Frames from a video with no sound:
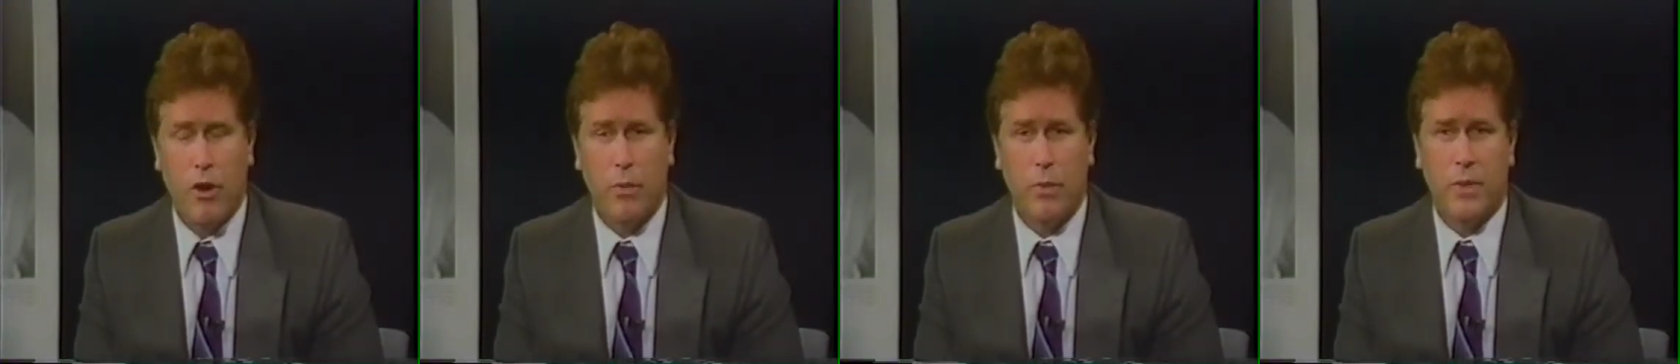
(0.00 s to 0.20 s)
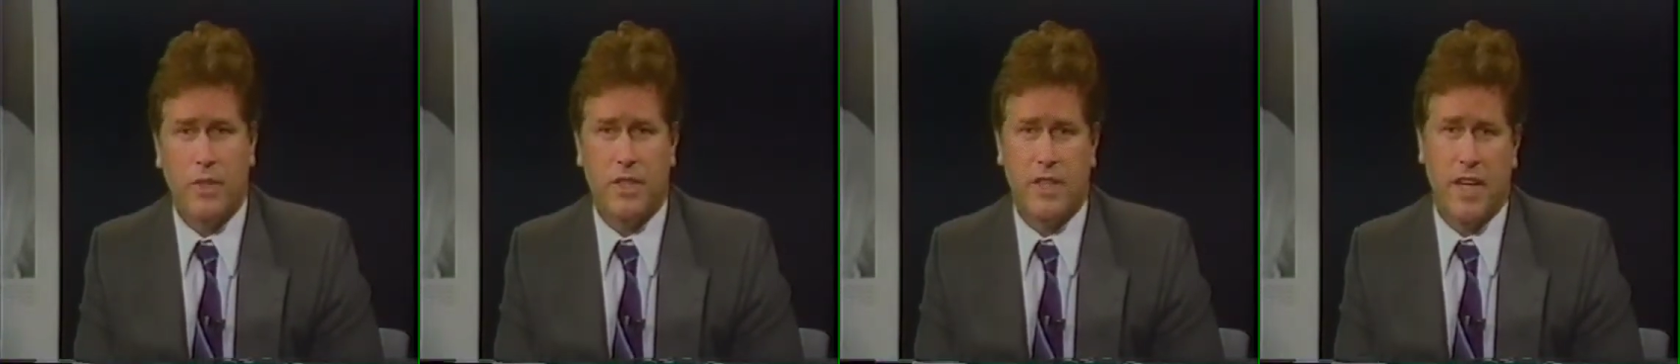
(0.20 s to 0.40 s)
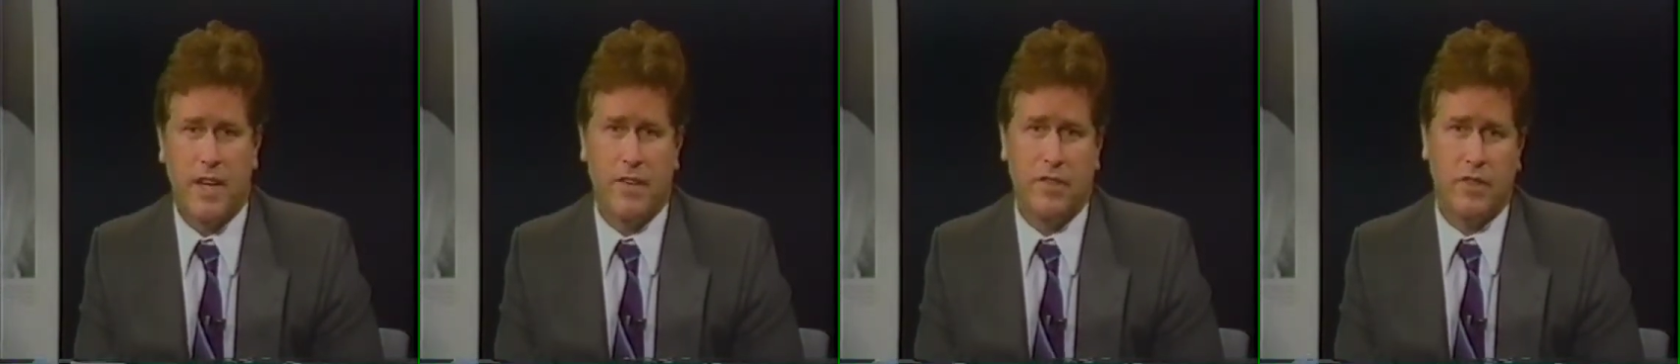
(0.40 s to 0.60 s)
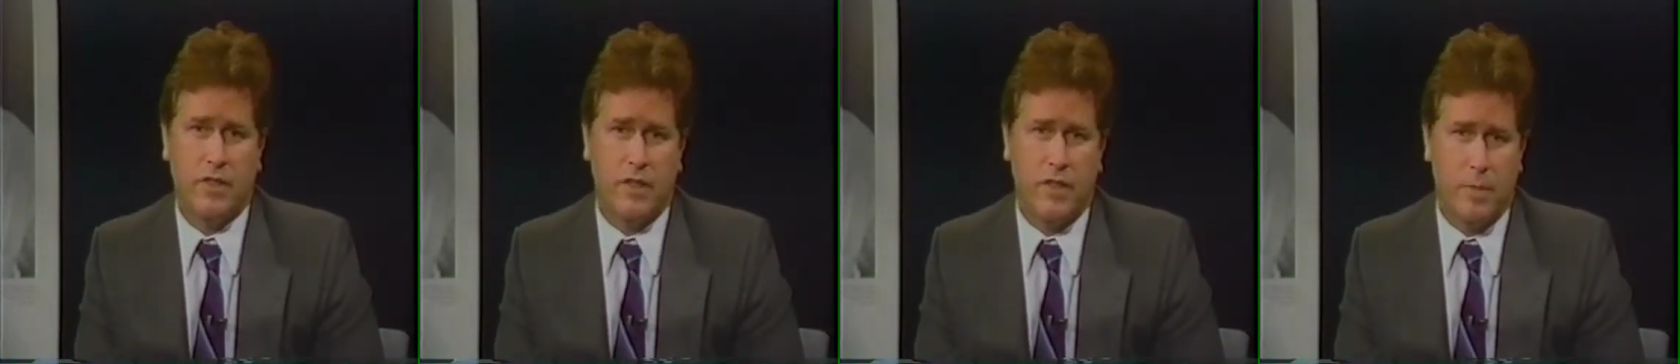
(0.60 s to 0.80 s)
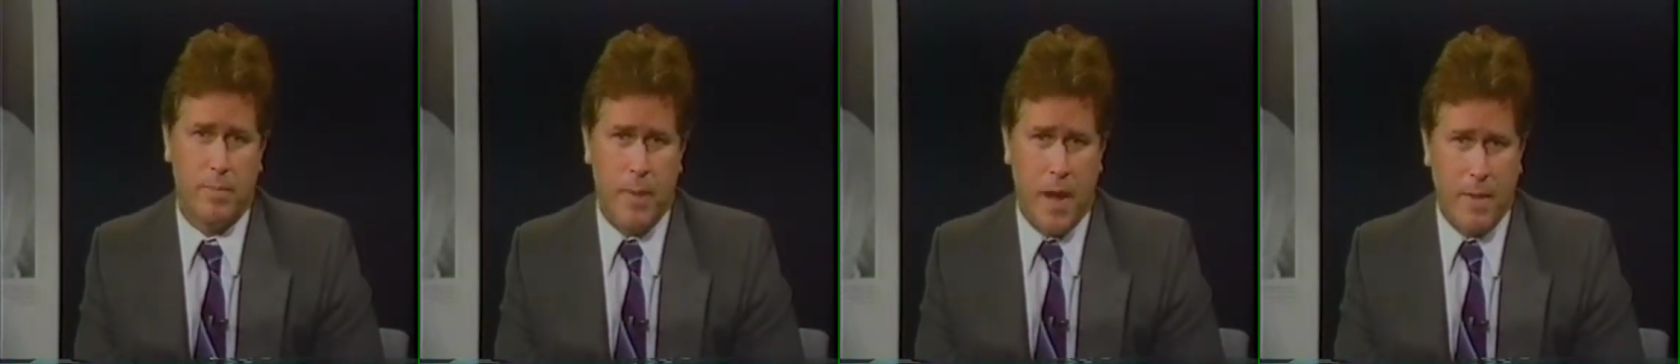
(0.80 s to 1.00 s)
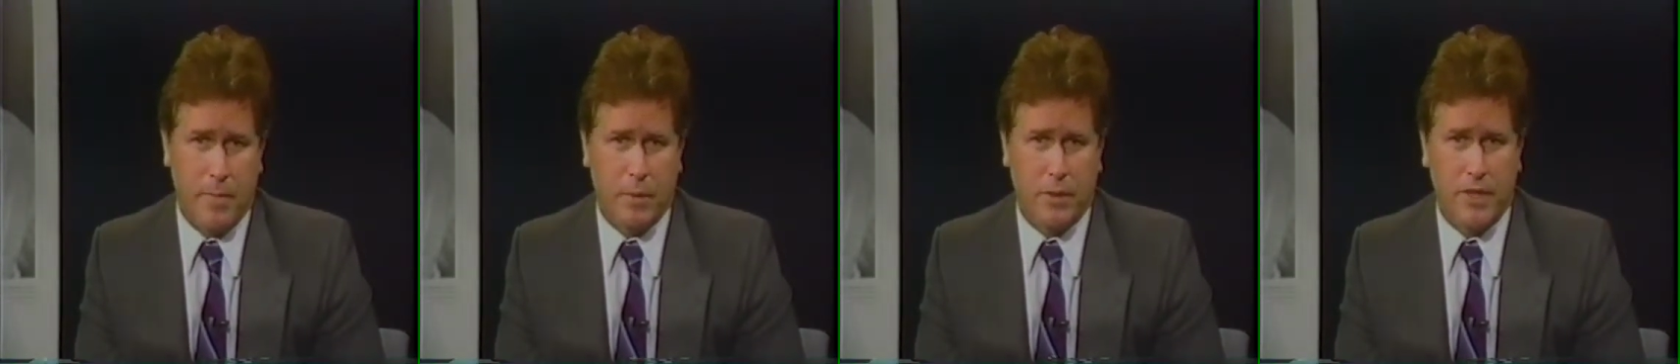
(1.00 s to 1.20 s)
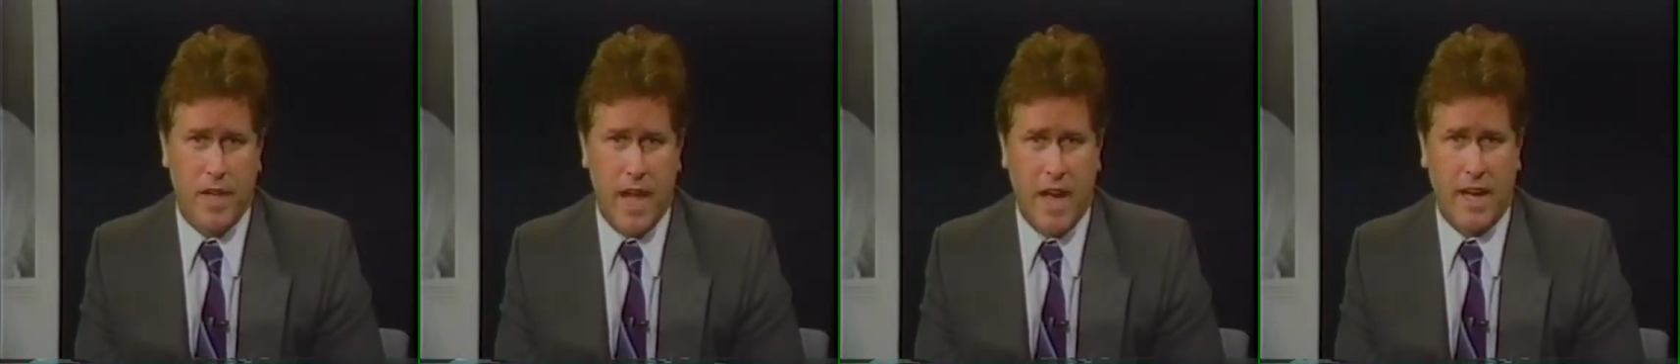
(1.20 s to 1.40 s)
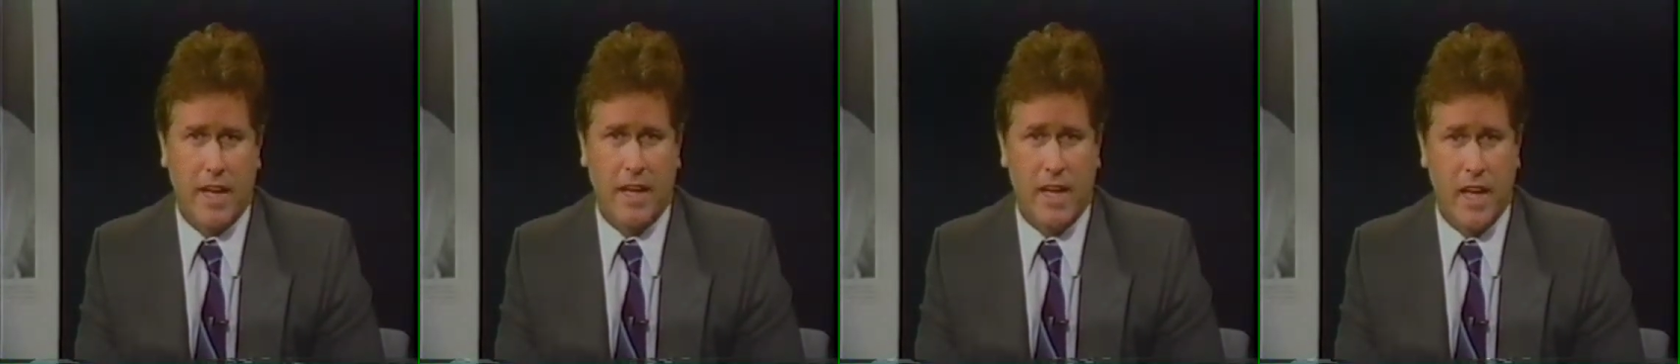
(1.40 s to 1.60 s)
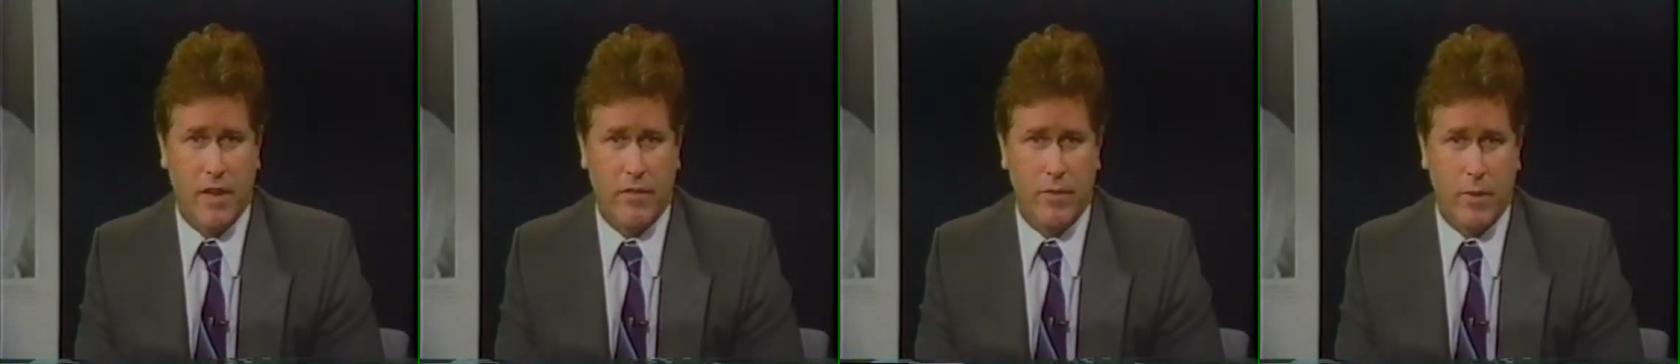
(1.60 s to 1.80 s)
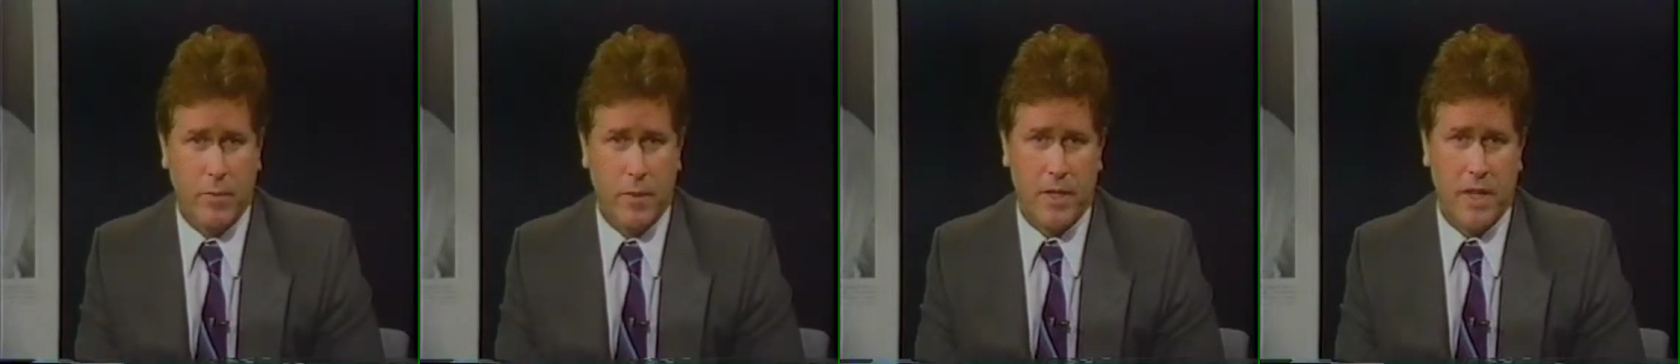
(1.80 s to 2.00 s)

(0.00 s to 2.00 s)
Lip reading: receives the paper sack again from the